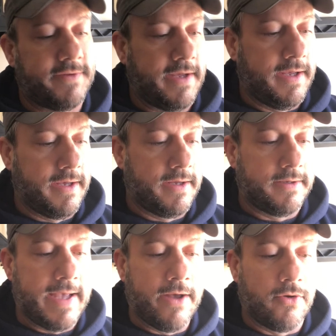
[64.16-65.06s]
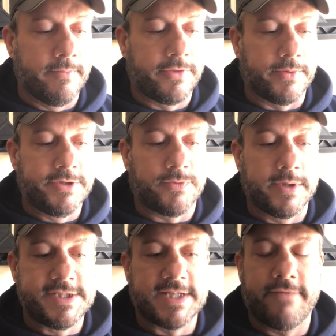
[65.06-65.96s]
a ELM
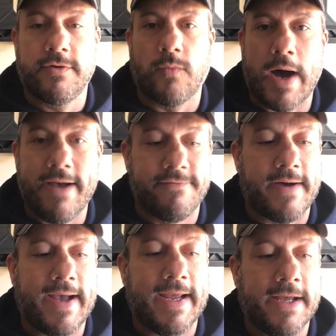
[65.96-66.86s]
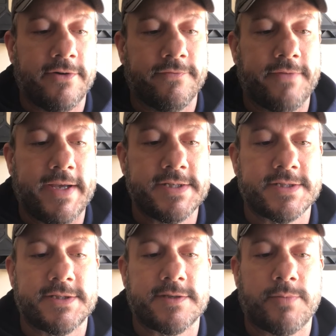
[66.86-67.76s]
327 Wi-Fi
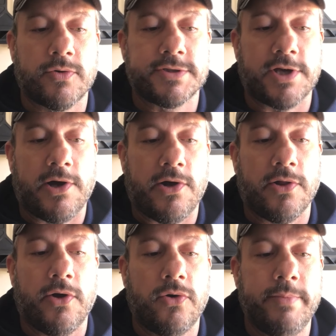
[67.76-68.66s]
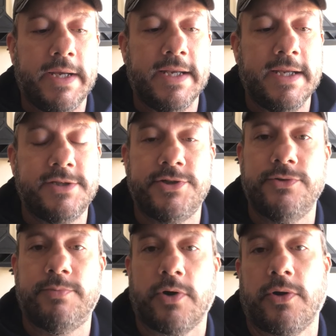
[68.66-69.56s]
interface. It supports all
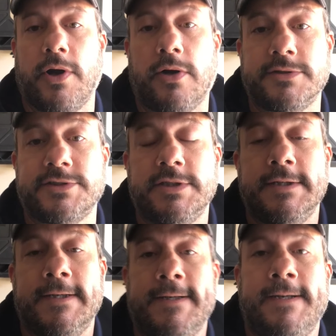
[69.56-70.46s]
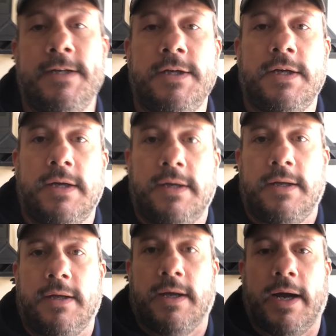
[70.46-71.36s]
OBD2 protocols.
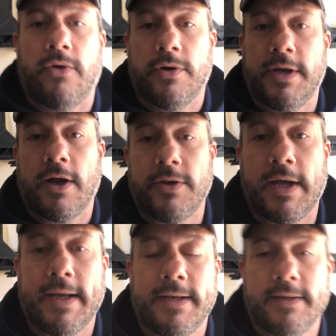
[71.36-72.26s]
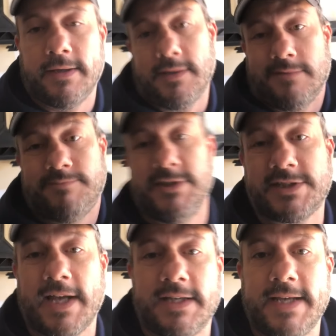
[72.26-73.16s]
I ordered it online,
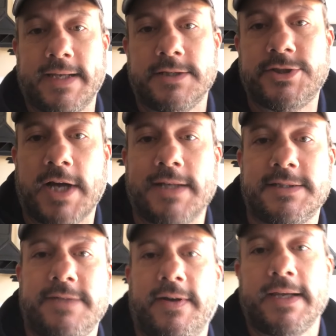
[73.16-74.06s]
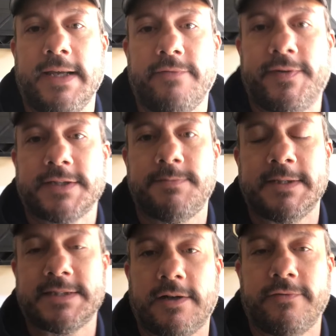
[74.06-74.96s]
just kind of taking a shot to see if I could get it fixed
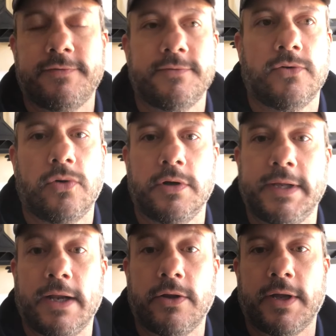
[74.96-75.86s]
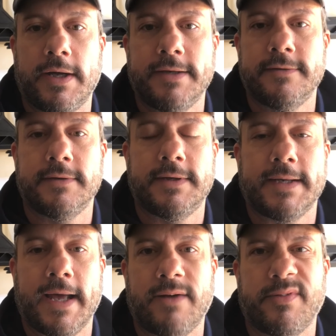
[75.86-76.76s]
myself. Ordered it online. I
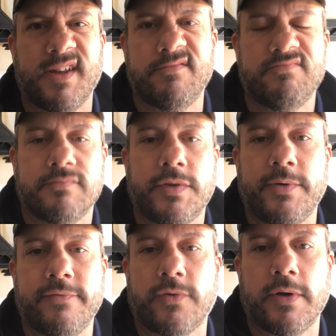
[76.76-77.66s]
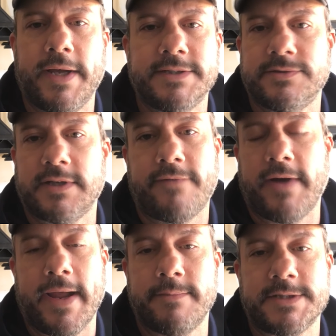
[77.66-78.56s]
got it within 3 or 4 days. It was off
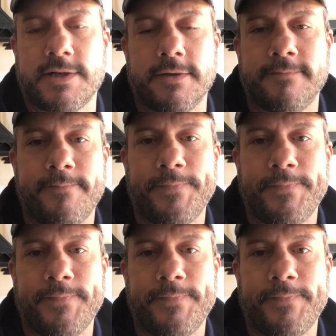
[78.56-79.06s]
of Amazon.